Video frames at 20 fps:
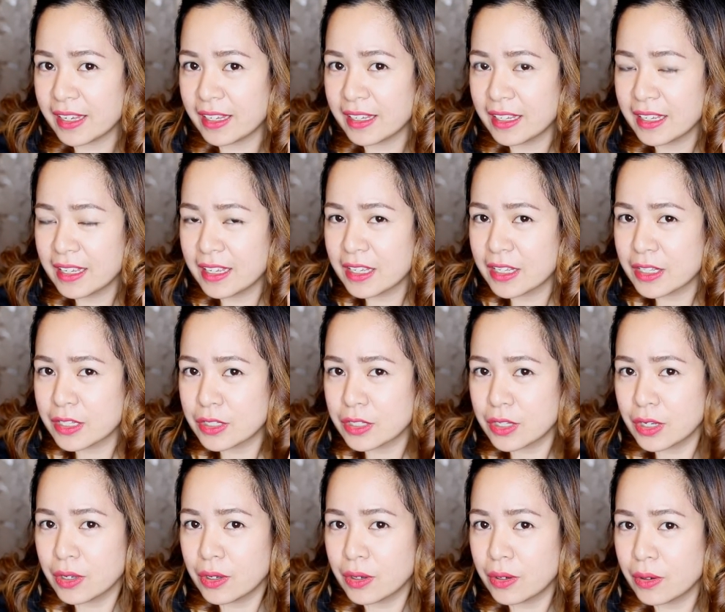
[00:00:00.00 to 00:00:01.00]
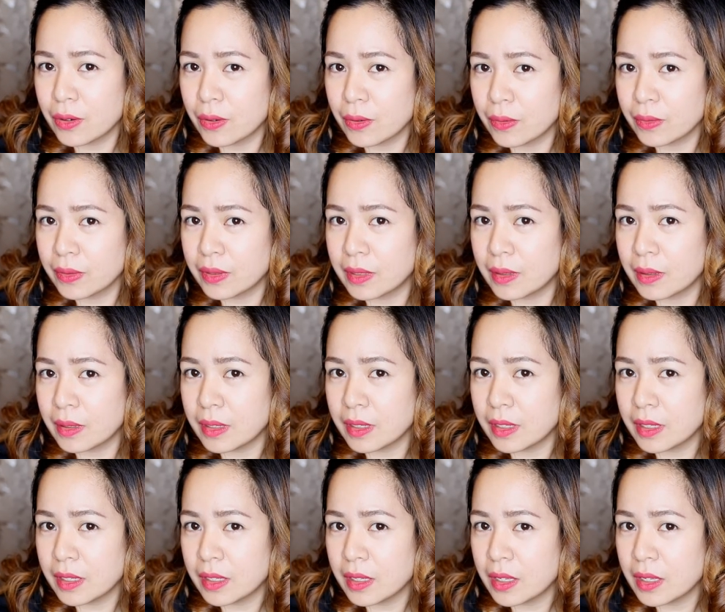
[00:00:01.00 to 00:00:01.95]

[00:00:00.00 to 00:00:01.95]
Anyway. So the